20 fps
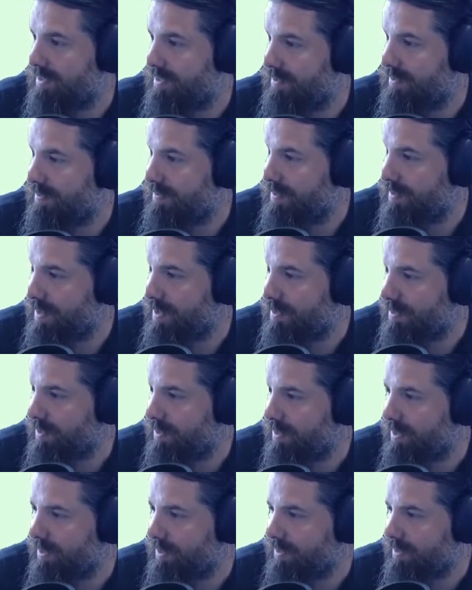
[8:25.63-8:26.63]
it will
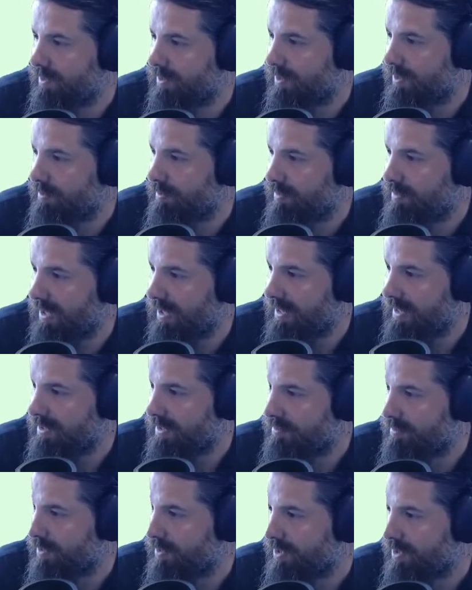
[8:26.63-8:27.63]
complain
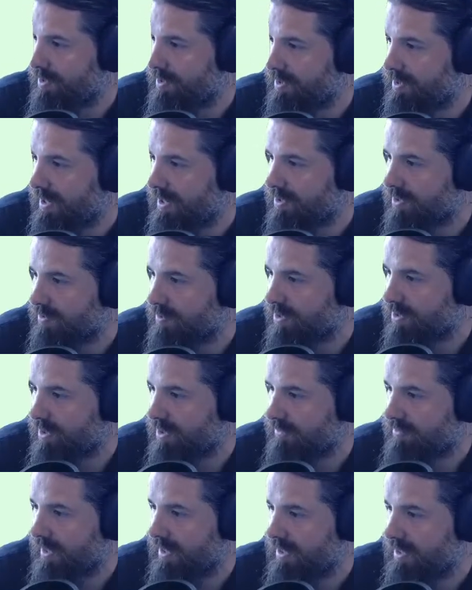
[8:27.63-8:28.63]
because the test will start
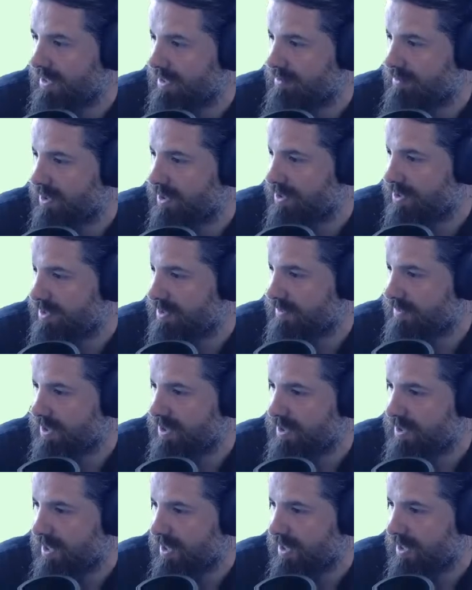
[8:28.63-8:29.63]
failing. Because if I
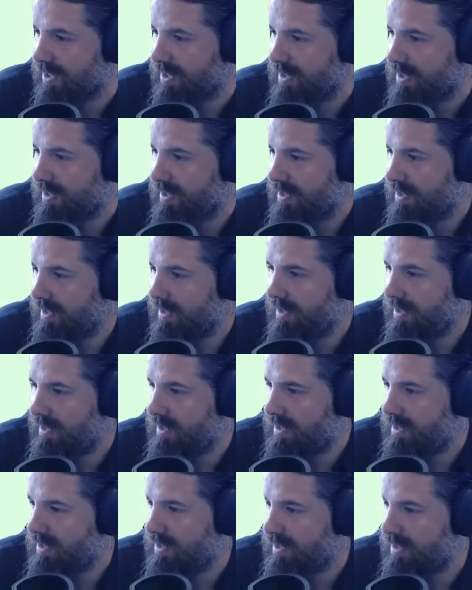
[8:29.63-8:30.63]
say,
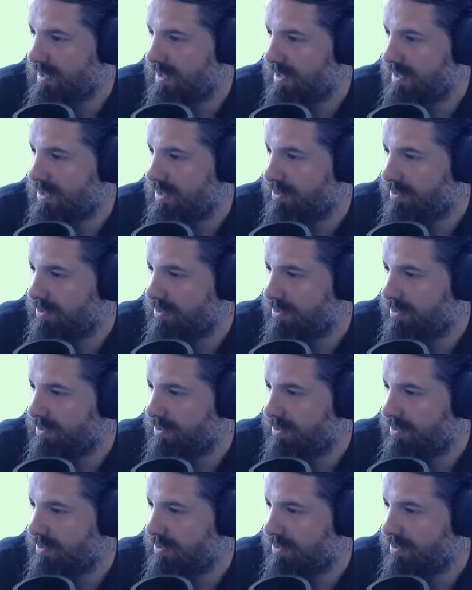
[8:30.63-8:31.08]
oh, this